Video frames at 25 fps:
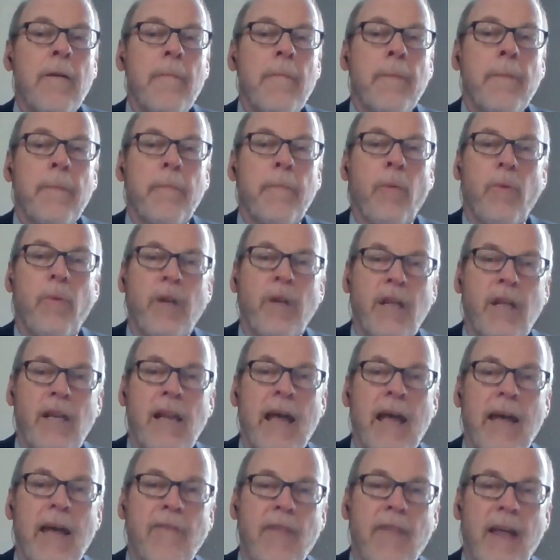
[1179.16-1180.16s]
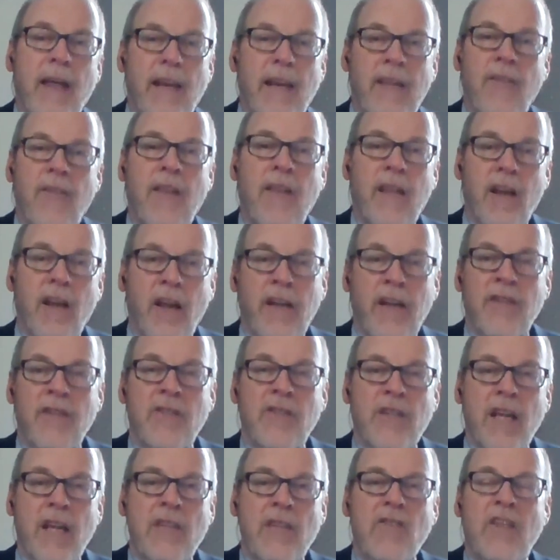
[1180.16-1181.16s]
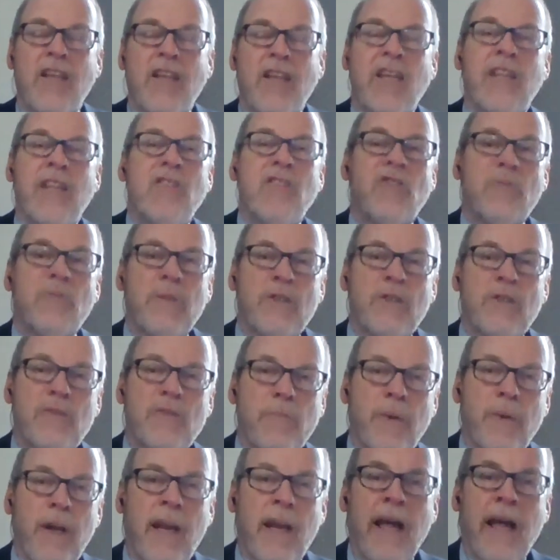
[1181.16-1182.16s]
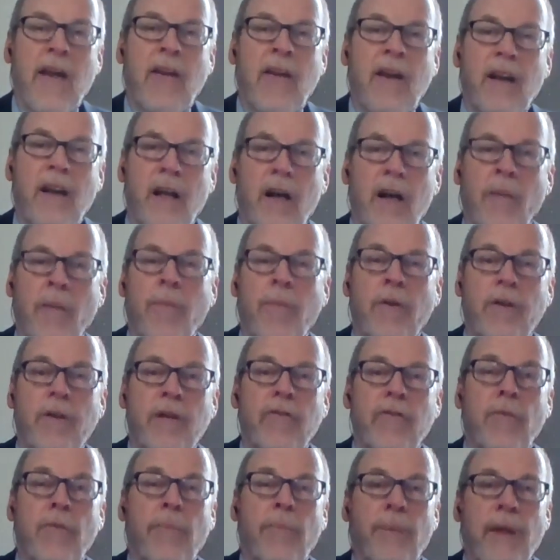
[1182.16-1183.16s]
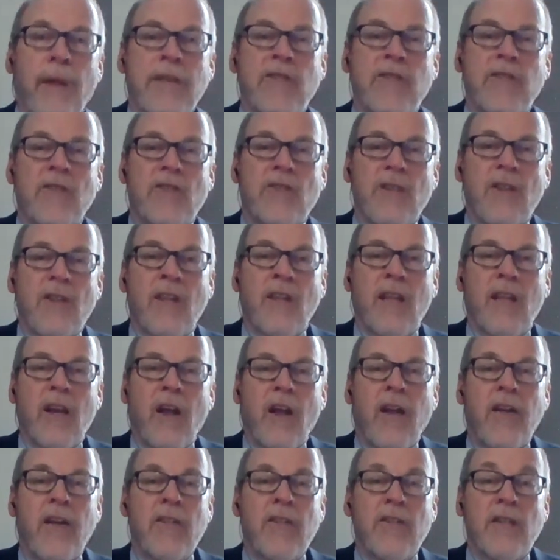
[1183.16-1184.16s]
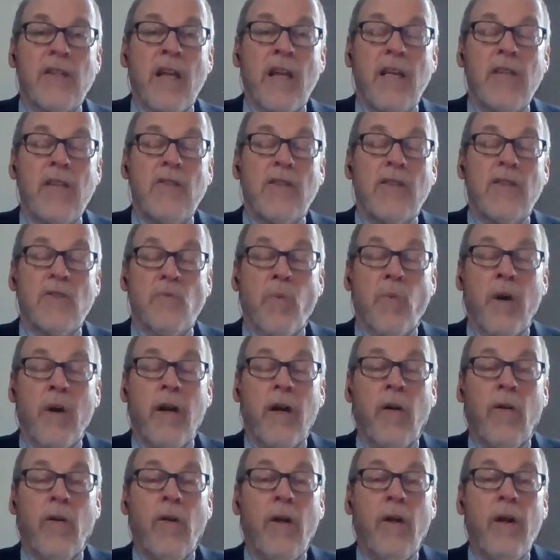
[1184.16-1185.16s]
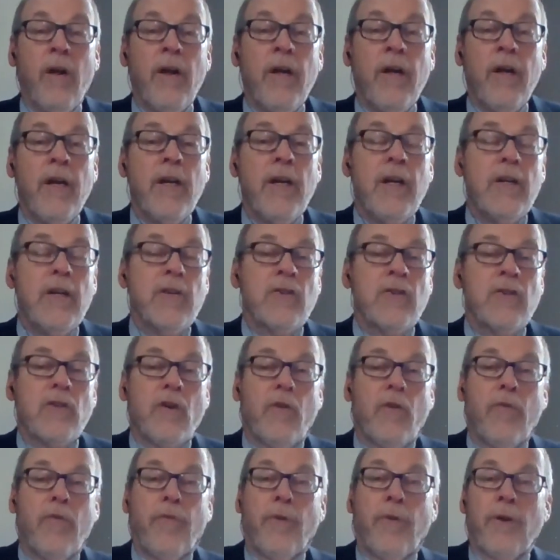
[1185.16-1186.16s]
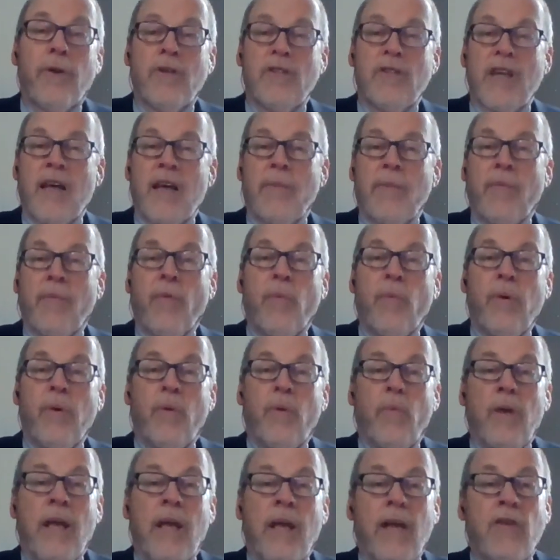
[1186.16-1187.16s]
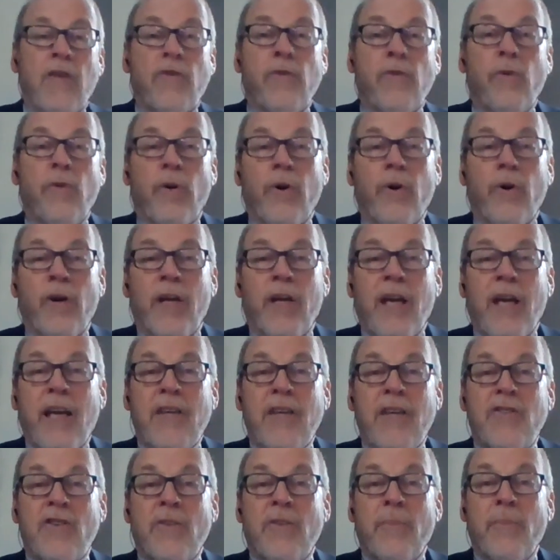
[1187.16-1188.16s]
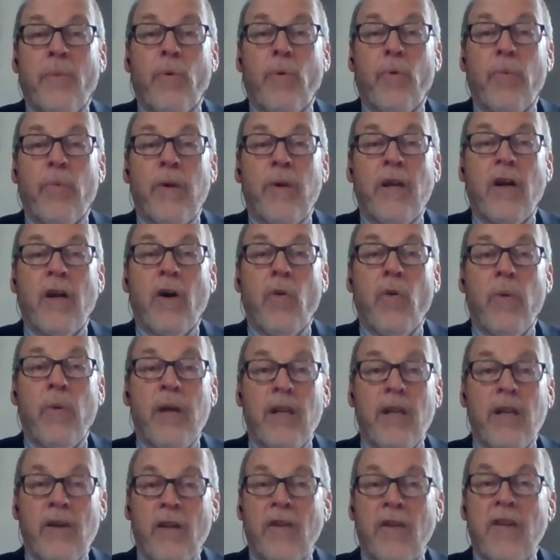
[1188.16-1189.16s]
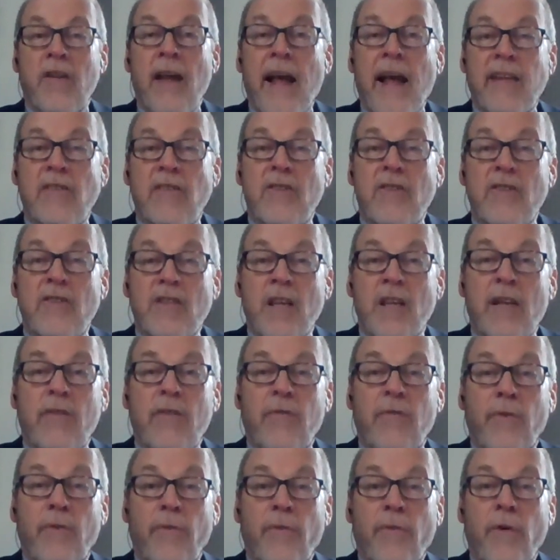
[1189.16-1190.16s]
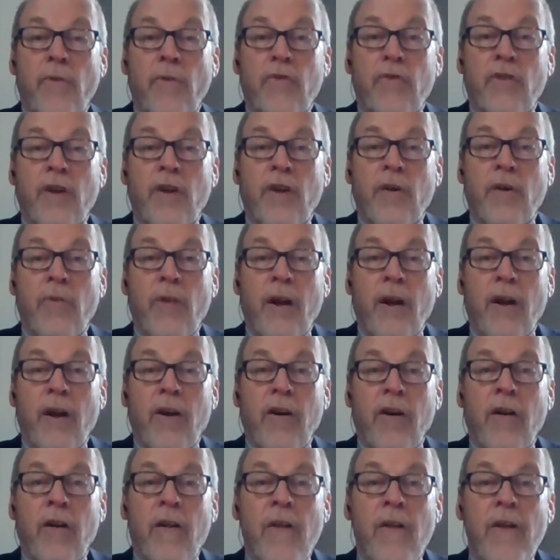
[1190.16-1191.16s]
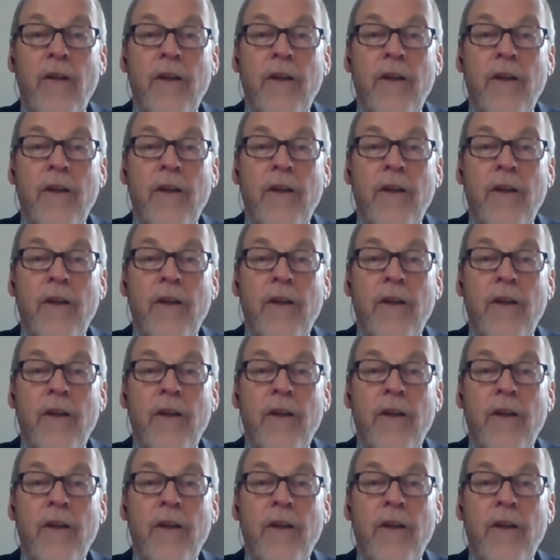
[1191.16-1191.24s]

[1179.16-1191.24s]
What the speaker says: But we need to have that in the United States, and it needs to be spread out in a couple of different places in the United States as well. So, for example, when we had 2 hurricanes in Puerto Rico, we had done tax incentives for folks to go there.